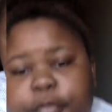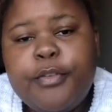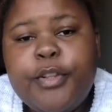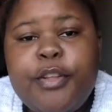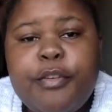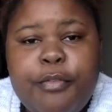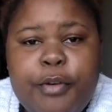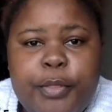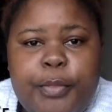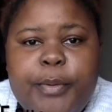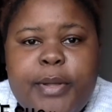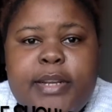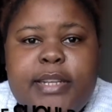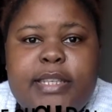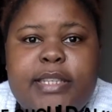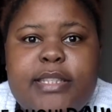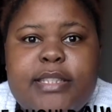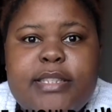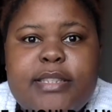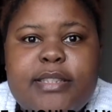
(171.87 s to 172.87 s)
The fourth one
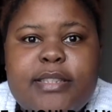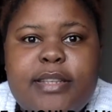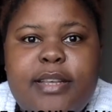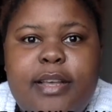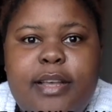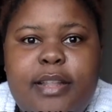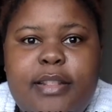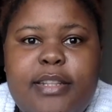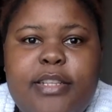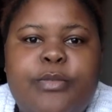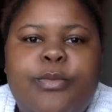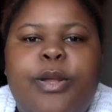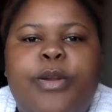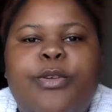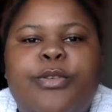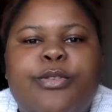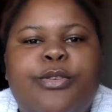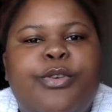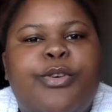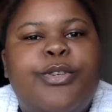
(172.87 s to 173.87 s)
is, this one
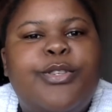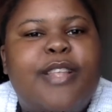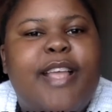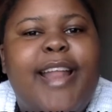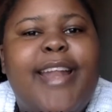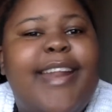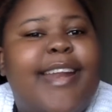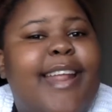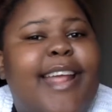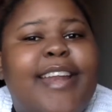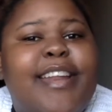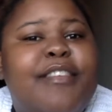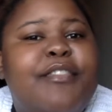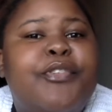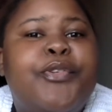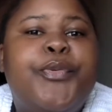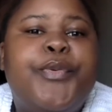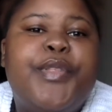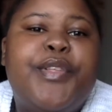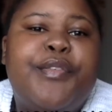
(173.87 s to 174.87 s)
also goes hand in hand
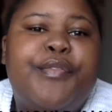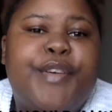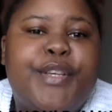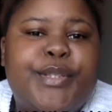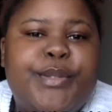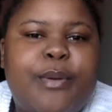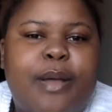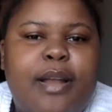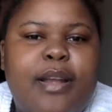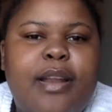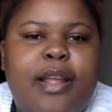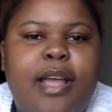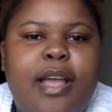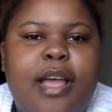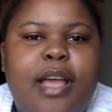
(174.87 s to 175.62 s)
with the first one,